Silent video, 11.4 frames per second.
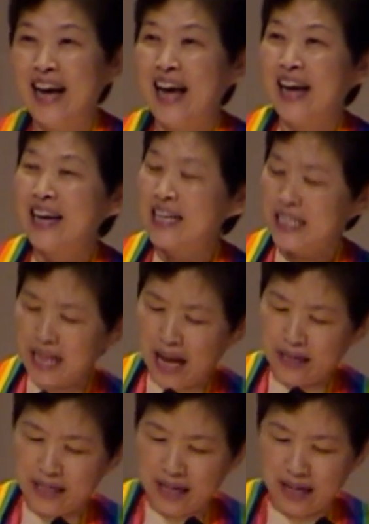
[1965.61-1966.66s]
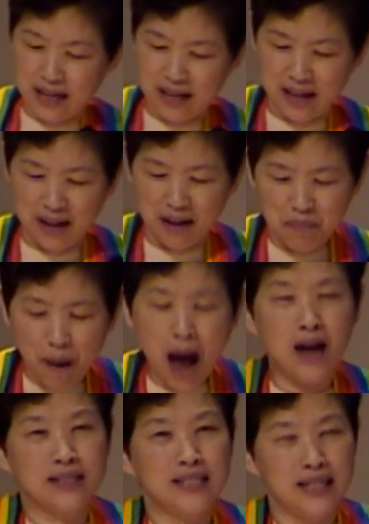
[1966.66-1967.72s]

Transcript: And he said, but